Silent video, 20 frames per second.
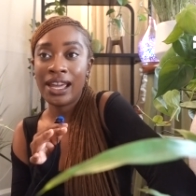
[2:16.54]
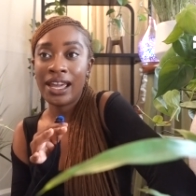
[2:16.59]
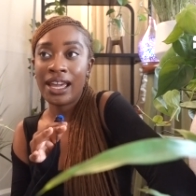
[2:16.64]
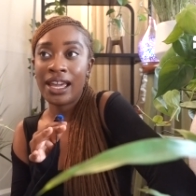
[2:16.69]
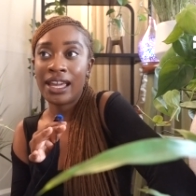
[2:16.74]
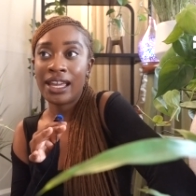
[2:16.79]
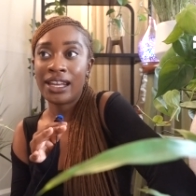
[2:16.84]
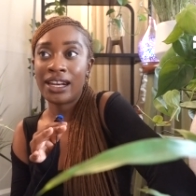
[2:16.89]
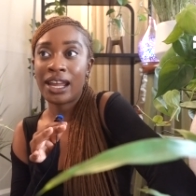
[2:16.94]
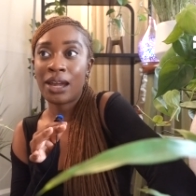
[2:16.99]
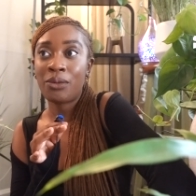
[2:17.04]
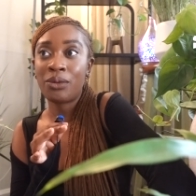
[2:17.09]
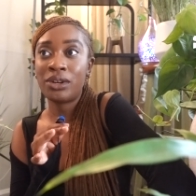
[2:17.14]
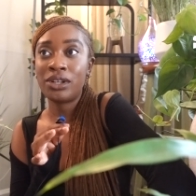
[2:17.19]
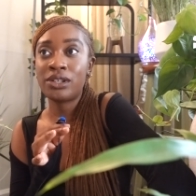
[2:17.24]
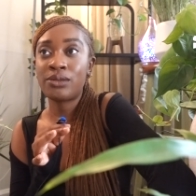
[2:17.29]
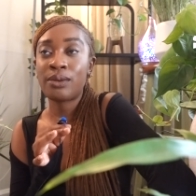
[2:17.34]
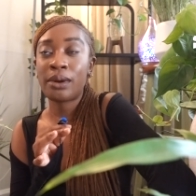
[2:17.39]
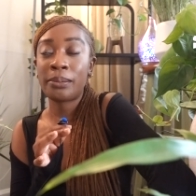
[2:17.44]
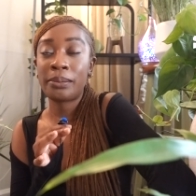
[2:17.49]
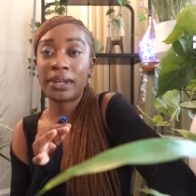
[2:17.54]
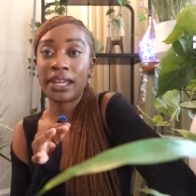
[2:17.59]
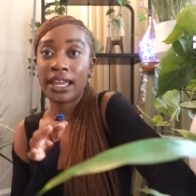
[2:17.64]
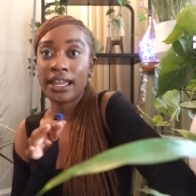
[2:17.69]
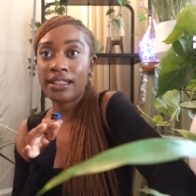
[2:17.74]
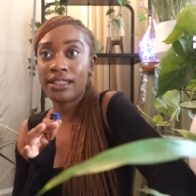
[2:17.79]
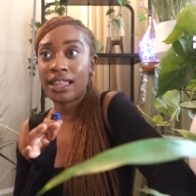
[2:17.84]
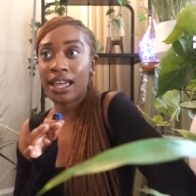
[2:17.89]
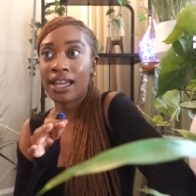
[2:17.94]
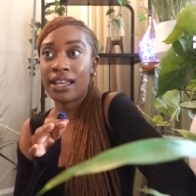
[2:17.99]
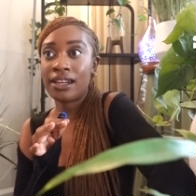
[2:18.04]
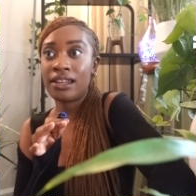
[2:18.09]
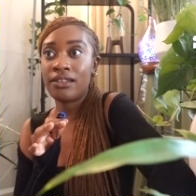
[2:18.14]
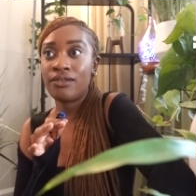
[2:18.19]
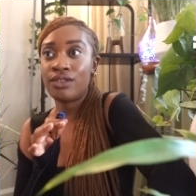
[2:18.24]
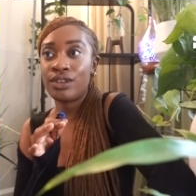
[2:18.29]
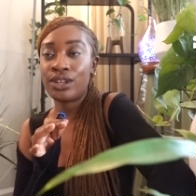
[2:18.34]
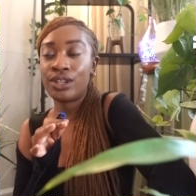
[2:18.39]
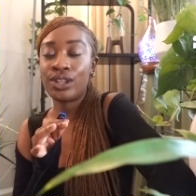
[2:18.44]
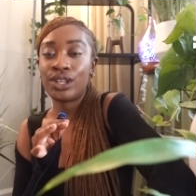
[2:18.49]
and I wanted to replicate that
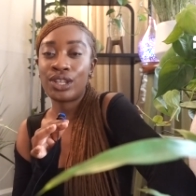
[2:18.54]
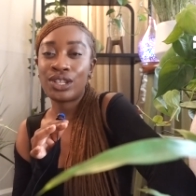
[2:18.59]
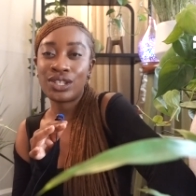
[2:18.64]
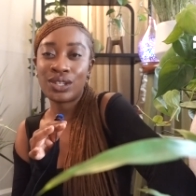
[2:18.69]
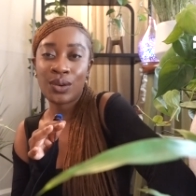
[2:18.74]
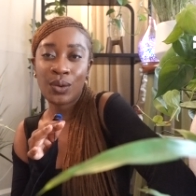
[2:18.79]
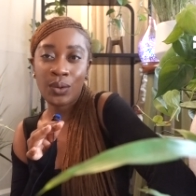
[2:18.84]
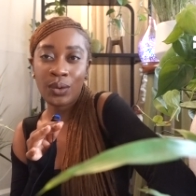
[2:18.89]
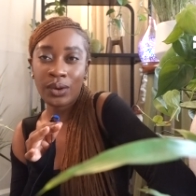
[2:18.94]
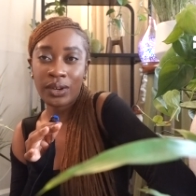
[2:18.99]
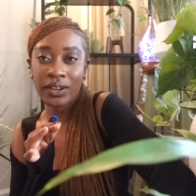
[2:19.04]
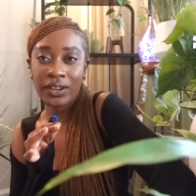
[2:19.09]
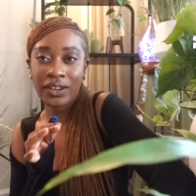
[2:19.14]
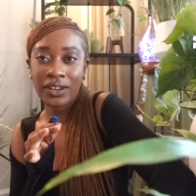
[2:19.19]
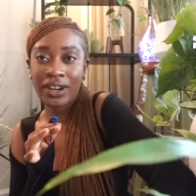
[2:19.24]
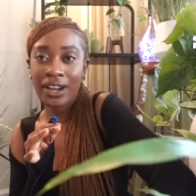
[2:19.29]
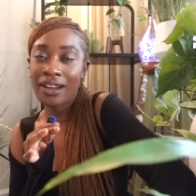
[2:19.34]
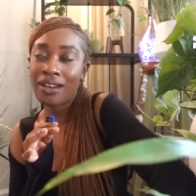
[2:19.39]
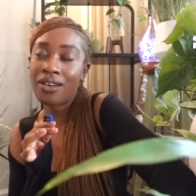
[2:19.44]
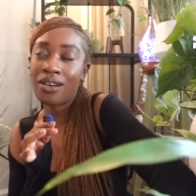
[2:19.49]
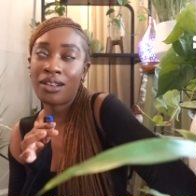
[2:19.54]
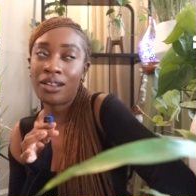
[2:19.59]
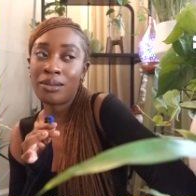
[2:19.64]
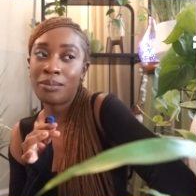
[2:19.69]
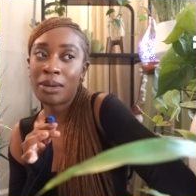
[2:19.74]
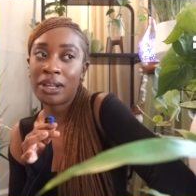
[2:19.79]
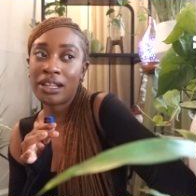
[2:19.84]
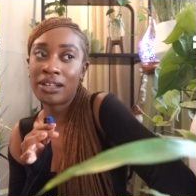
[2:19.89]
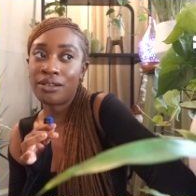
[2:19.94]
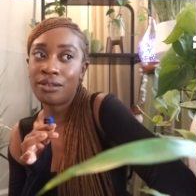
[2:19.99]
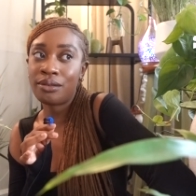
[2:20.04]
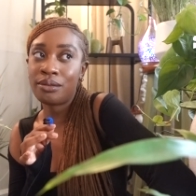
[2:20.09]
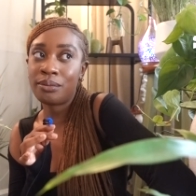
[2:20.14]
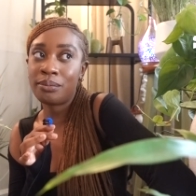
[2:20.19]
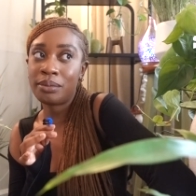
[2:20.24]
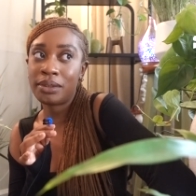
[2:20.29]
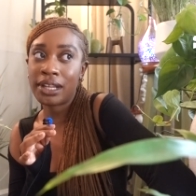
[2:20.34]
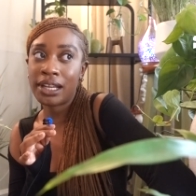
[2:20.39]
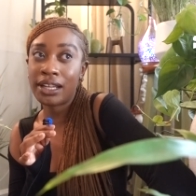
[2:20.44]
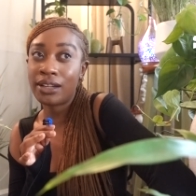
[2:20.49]
even in this corner. I call it my little
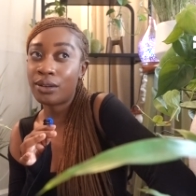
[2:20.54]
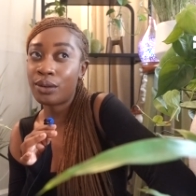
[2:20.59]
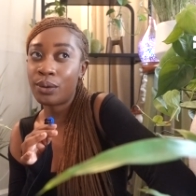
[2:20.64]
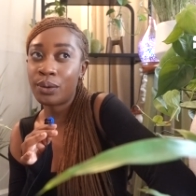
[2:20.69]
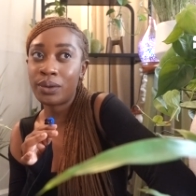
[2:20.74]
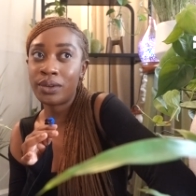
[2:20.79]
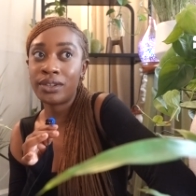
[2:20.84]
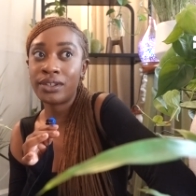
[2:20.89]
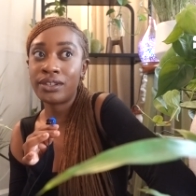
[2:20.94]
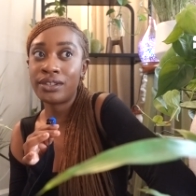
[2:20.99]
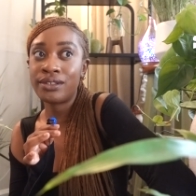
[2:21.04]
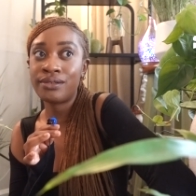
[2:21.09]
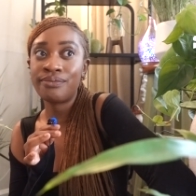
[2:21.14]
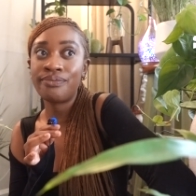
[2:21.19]
plant corner.